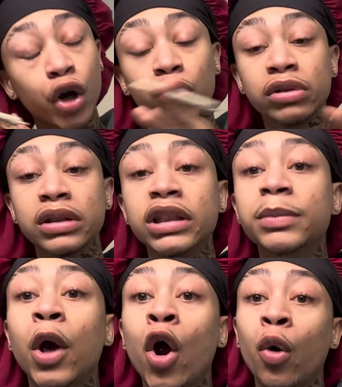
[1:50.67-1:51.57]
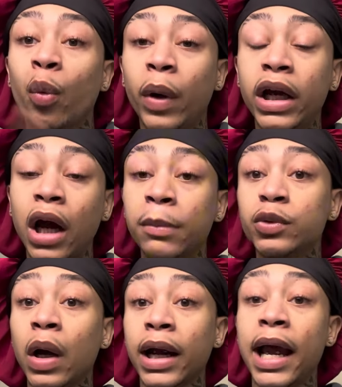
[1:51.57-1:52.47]
go to sleep. Wake up so
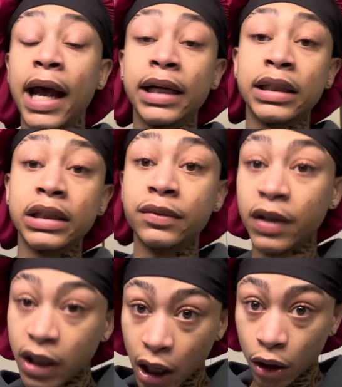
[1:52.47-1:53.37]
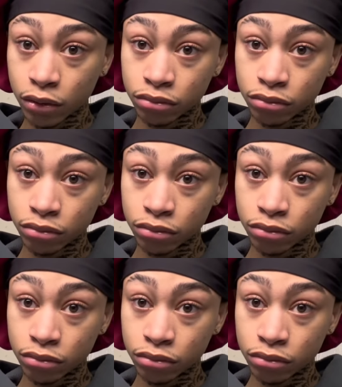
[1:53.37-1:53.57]
I can edit this video